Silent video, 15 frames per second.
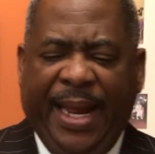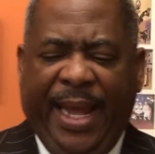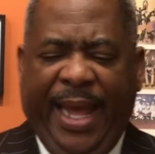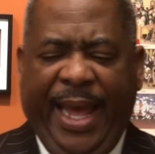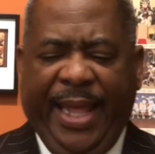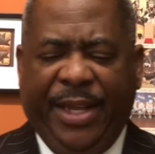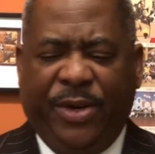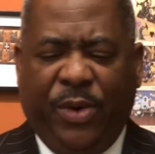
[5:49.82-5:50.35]

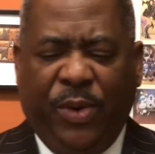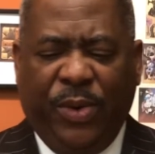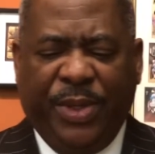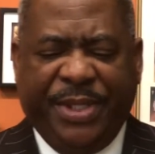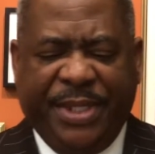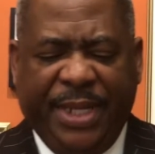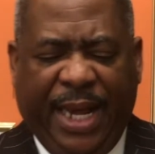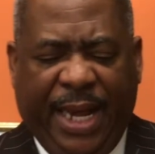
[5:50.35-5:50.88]
And of
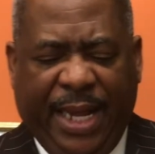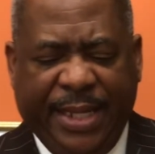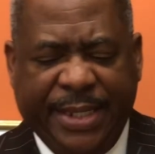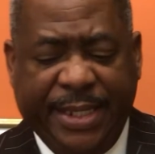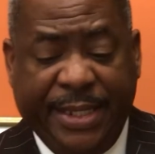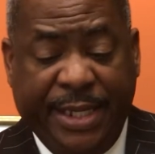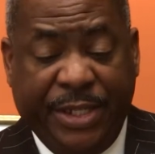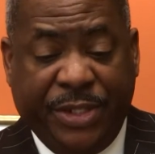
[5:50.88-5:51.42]
course,
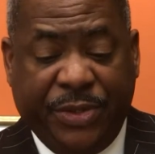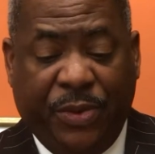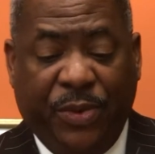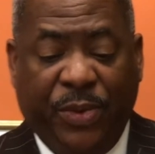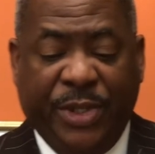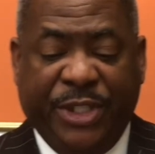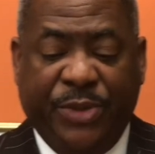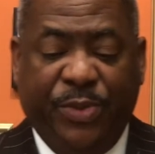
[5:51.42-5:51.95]
the
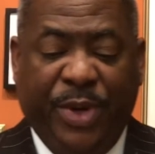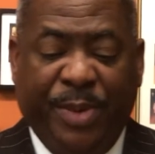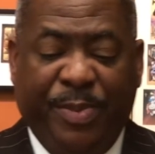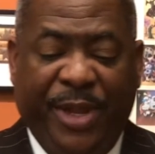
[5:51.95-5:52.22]
discourse will